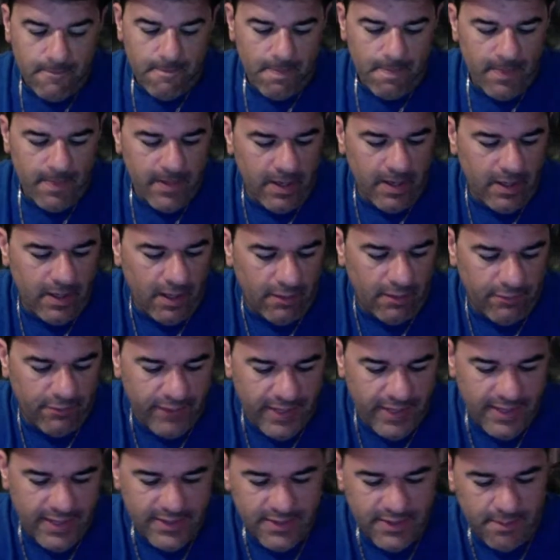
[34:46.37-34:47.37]
Your love
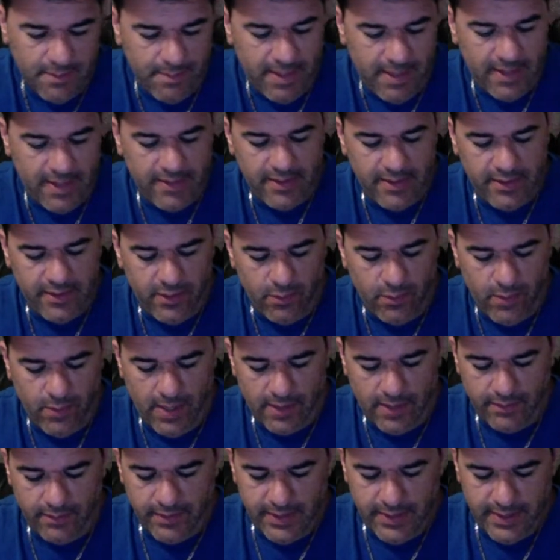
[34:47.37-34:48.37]
readings are better than your
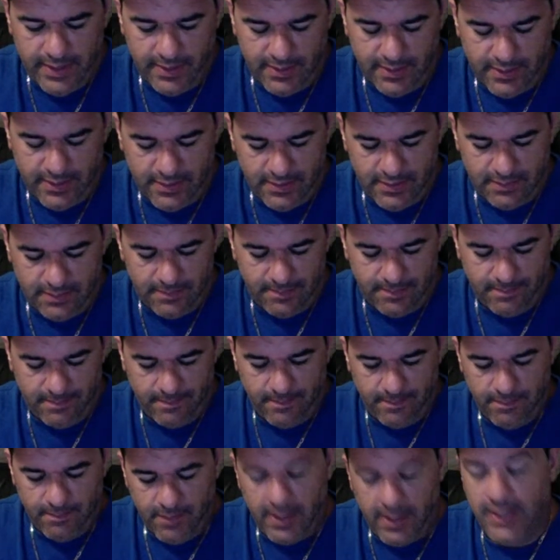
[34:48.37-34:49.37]
work readings,
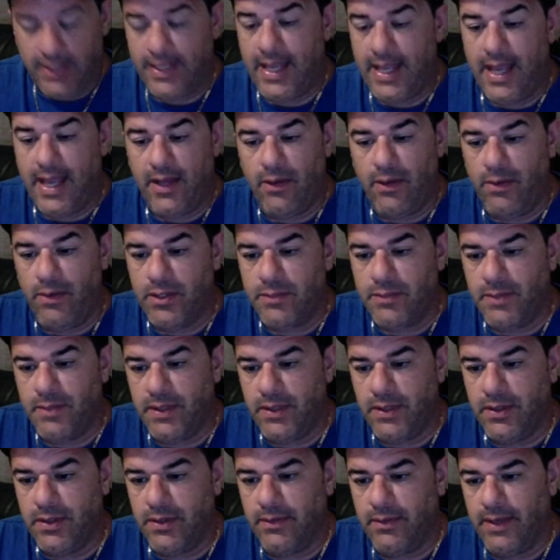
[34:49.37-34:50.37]
but it can't always be
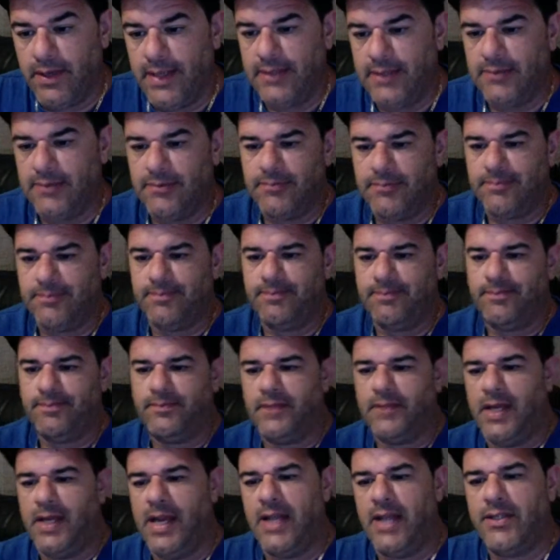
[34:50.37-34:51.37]
good, right?
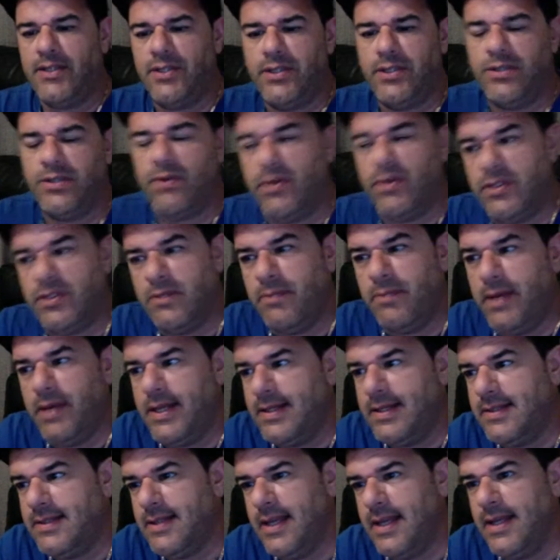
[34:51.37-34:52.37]
I actually saw
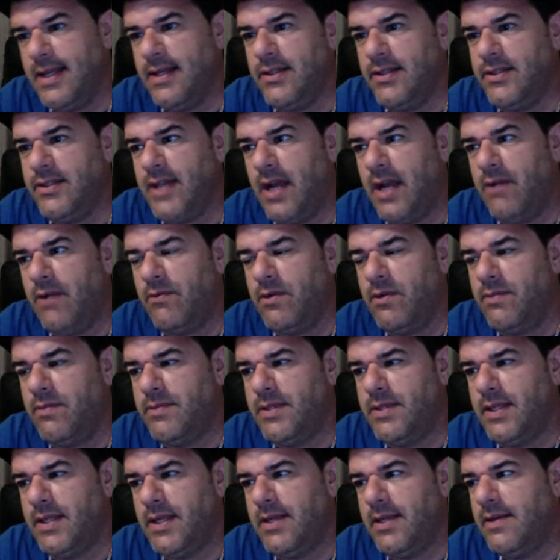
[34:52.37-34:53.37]
somebody say in the chat room
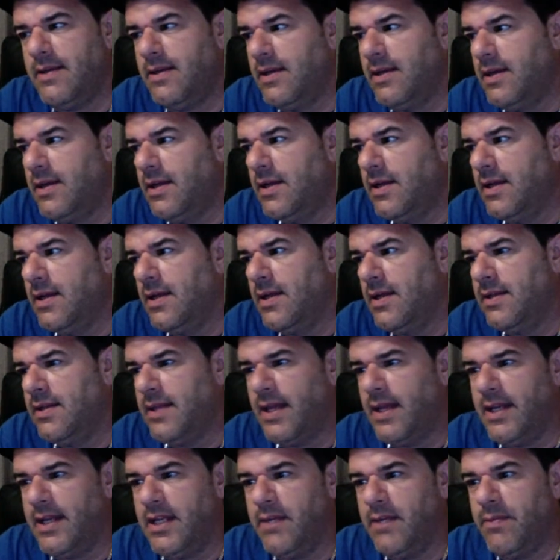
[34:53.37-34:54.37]
today
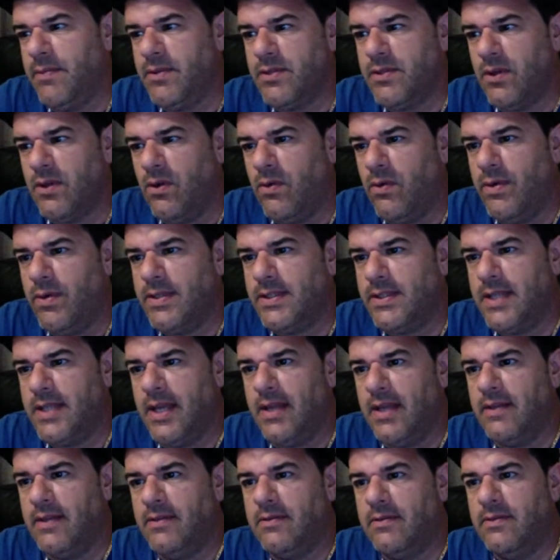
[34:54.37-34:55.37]
that Libras are always
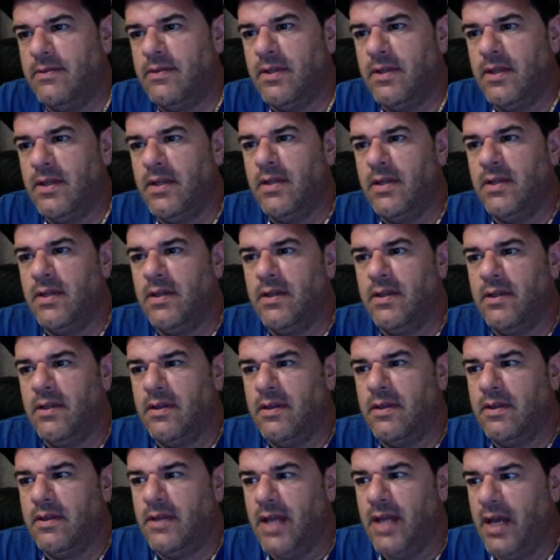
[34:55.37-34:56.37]
getting
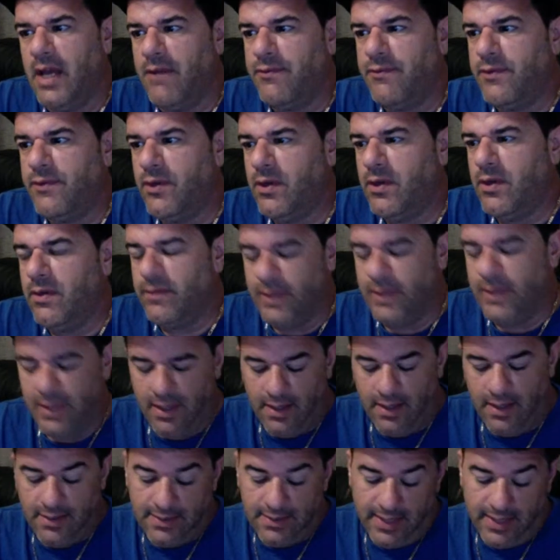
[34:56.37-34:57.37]
effed over, and
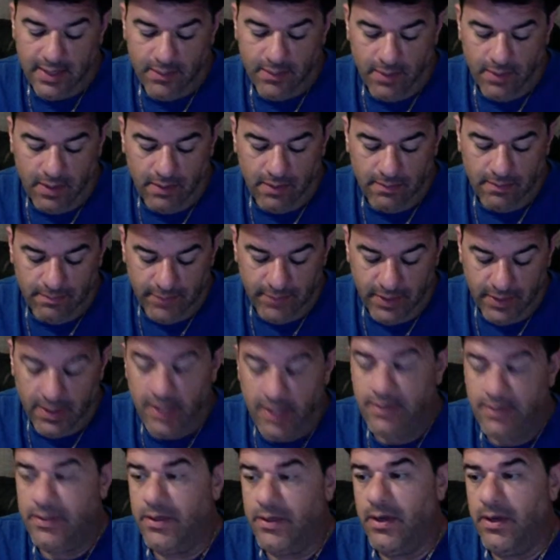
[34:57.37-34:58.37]
I was like, well, you're
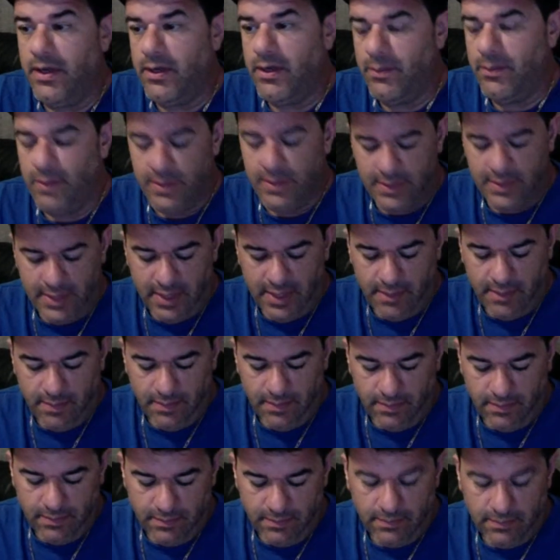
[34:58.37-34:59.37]
not the only ones, Libra.
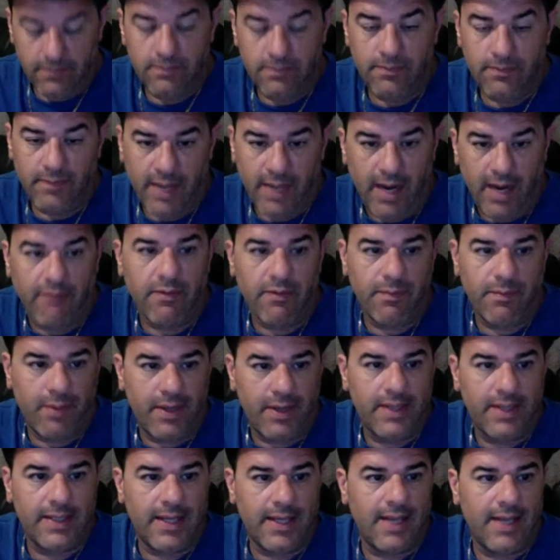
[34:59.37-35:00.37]

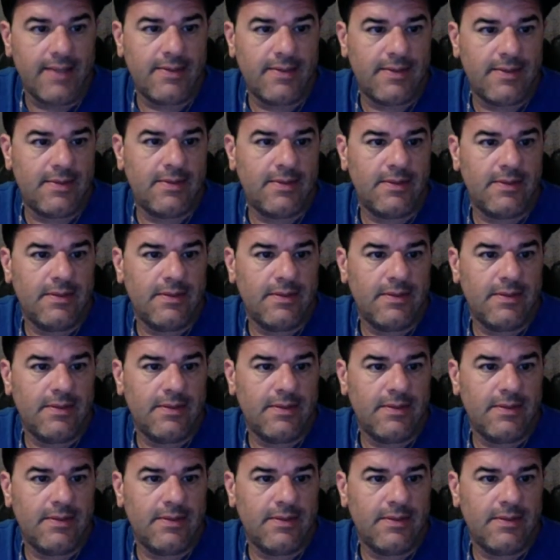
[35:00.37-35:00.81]
Everybody gets